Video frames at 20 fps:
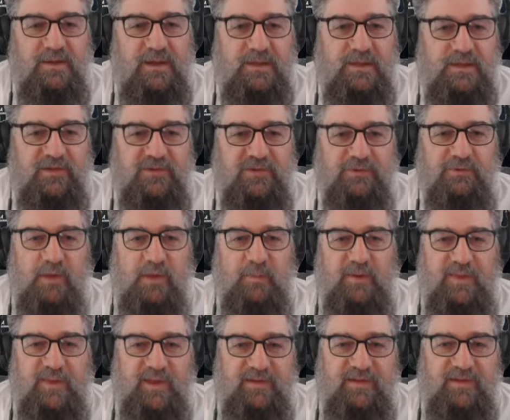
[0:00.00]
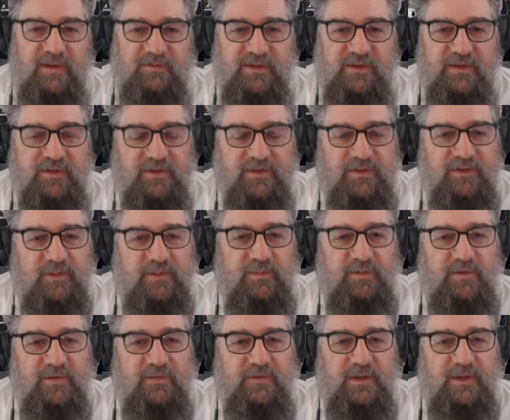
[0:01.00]
Unless you run without safety
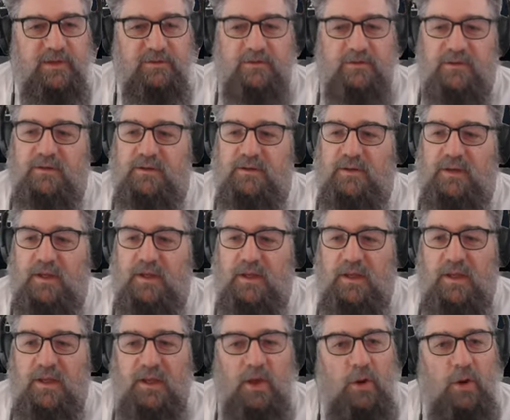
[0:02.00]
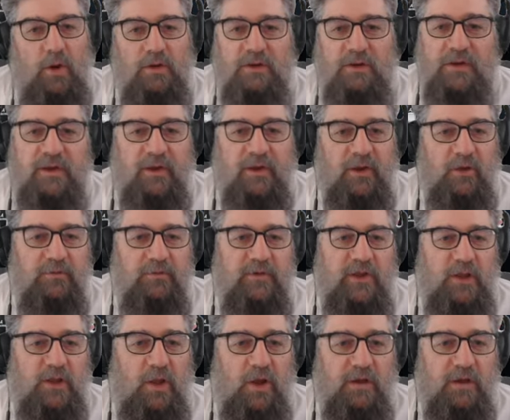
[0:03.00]
systems and then go for
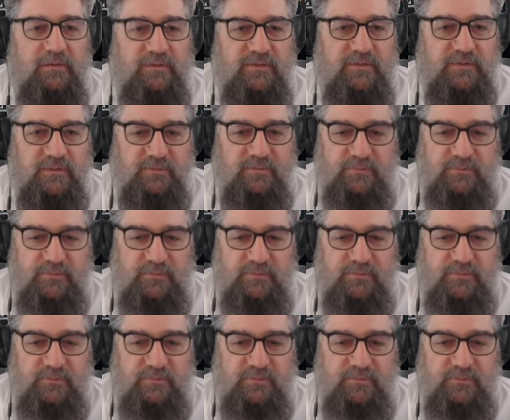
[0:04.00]
your life.